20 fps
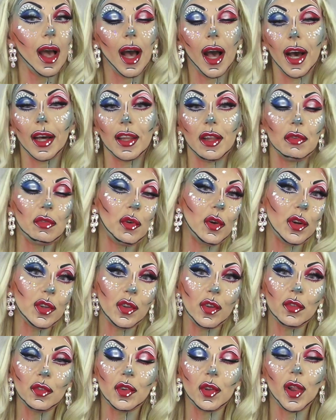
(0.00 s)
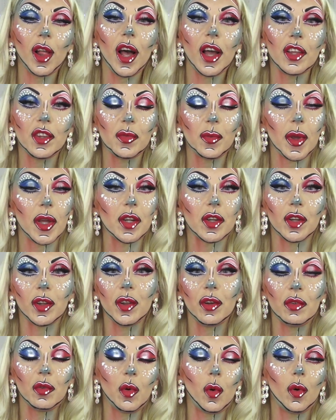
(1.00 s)
uh, the fourth of July special,
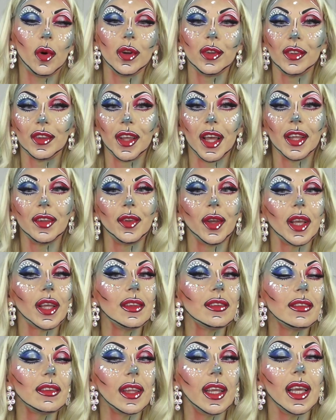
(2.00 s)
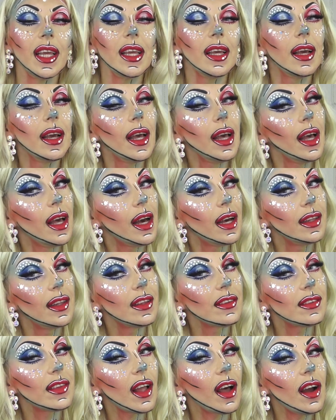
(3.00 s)
of course. As you can see, the
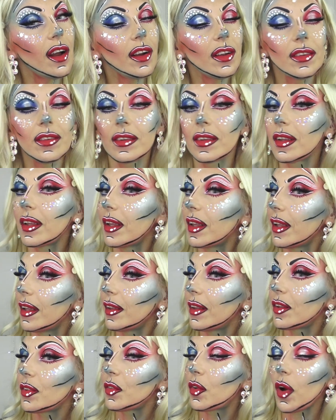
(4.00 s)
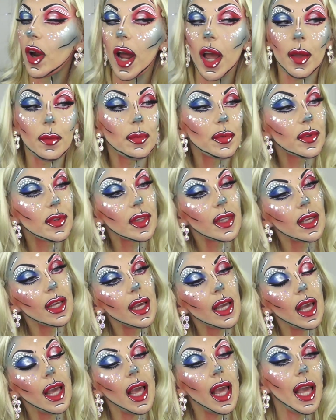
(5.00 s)
stars, the stripes,
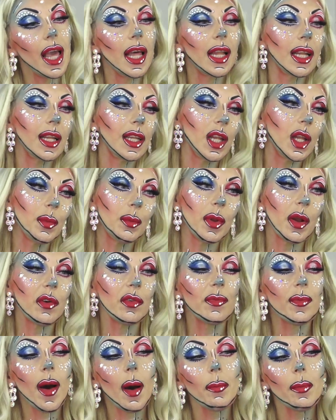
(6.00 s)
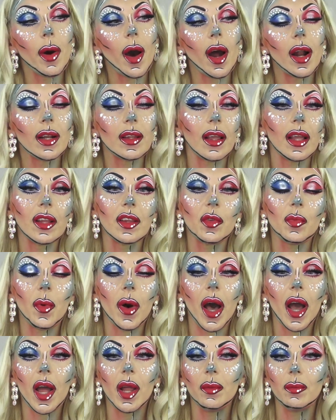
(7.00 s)
and a little bit of pop art
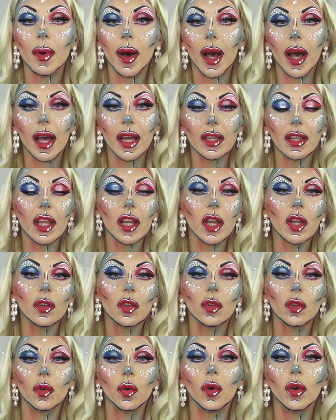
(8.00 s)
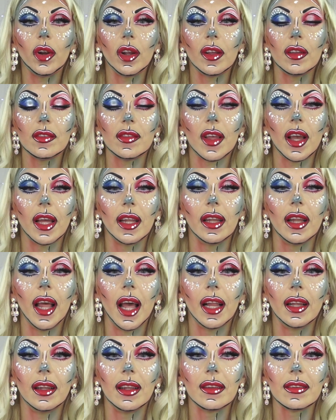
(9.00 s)
inspired by NikkieTutorials and
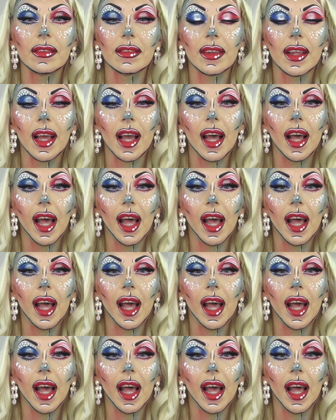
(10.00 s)
Ellis.